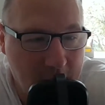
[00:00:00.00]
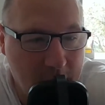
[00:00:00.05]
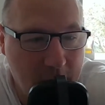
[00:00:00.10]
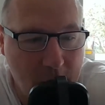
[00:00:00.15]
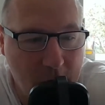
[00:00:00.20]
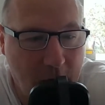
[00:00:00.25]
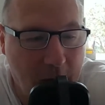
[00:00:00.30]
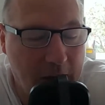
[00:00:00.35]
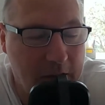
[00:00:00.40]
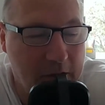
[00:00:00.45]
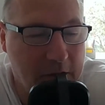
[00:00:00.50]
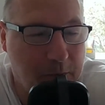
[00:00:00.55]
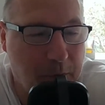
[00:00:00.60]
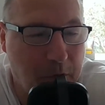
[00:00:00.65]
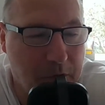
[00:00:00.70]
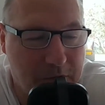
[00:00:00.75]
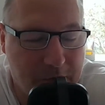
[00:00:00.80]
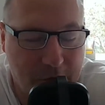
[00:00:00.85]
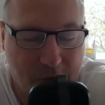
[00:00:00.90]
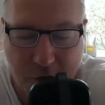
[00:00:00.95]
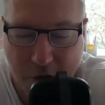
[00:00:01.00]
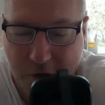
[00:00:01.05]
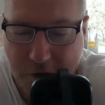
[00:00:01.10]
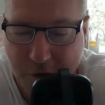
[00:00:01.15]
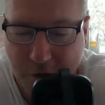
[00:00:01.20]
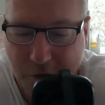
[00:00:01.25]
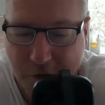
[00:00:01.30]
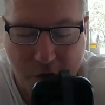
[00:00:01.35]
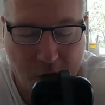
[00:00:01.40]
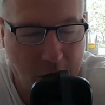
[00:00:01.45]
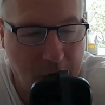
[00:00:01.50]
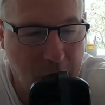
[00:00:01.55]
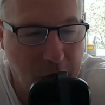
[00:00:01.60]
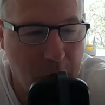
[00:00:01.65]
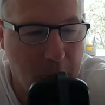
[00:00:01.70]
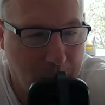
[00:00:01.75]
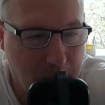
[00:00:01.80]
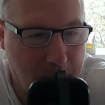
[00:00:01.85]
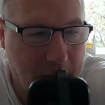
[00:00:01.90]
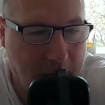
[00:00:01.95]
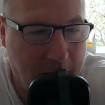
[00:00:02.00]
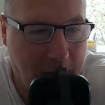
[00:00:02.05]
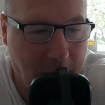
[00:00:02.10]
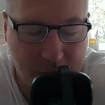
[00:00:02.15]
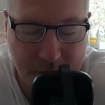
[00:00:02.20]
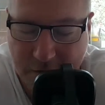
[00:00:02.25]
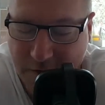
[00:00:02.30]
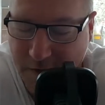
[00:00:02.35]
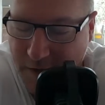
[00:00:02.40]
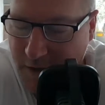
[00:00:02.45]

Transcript: Ange Postecoglou's got a new book out.